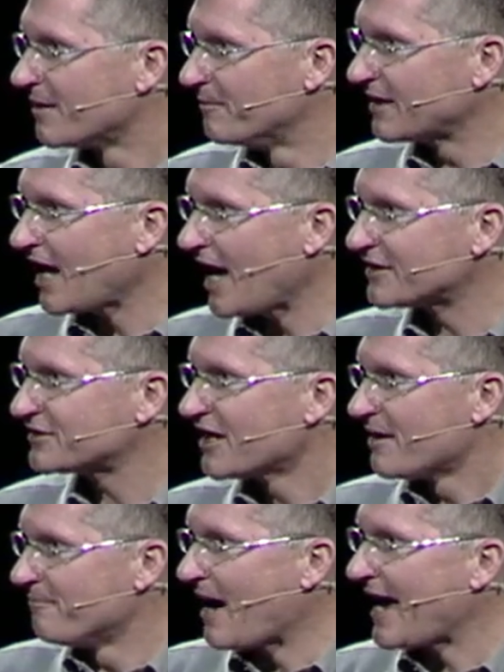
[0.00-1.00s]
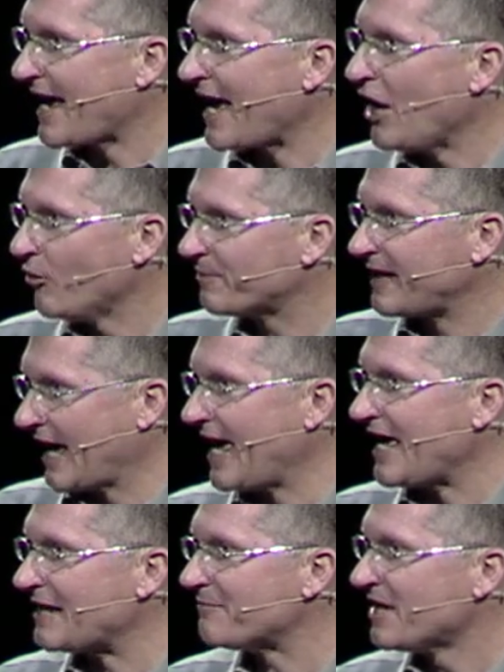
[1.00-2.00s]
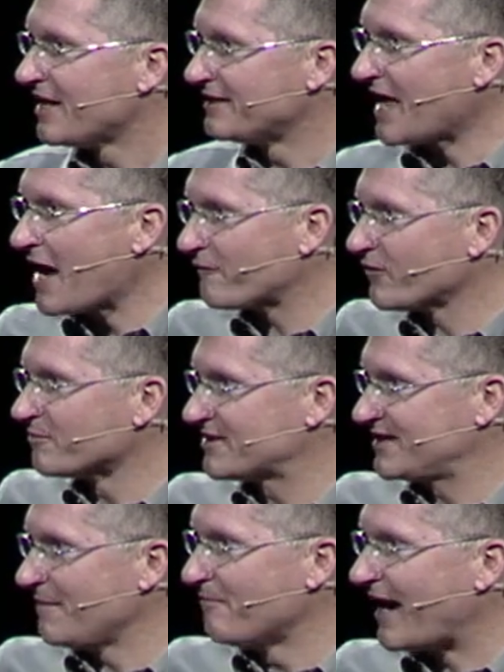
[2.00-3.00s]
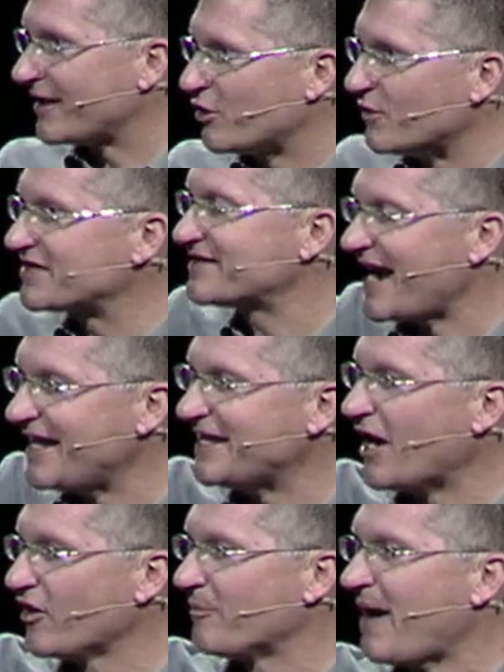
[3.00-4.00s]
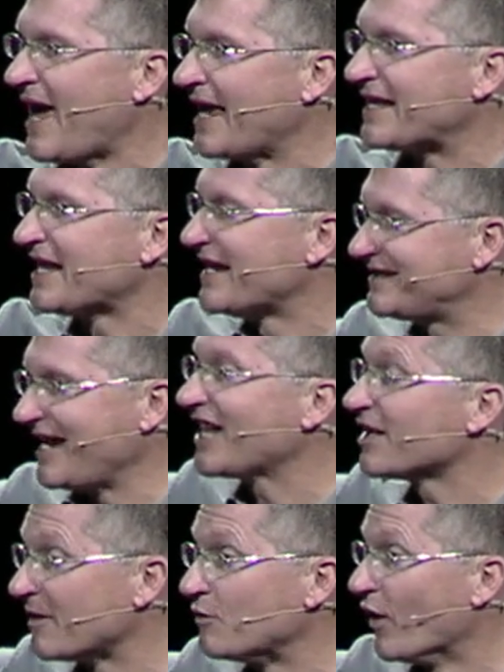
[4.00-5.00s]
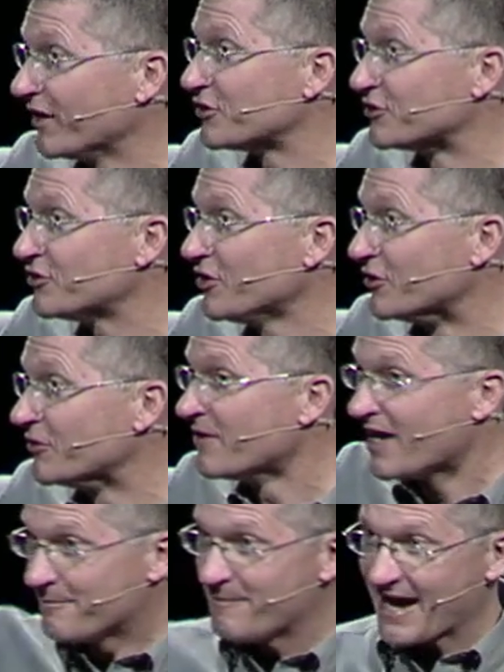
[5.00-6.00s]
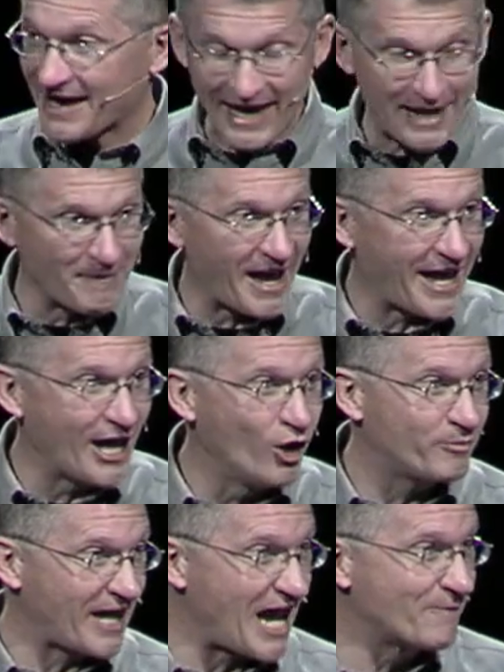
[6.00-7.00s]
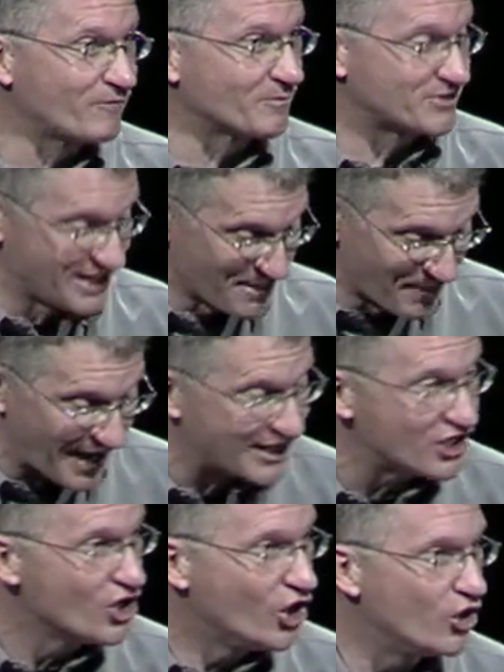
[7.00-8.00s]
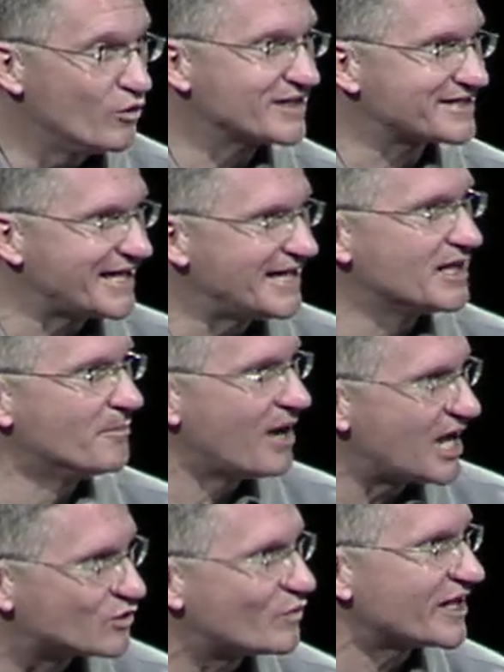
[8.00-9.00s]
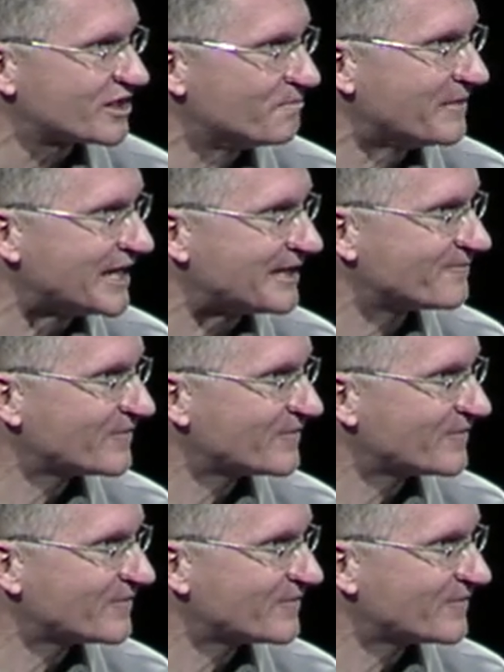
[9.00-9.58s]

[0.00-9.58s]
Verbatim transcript: Because my help came not from somebody who was standing on the bank telling me what to do, my, my help came from somebody who was in the mud with me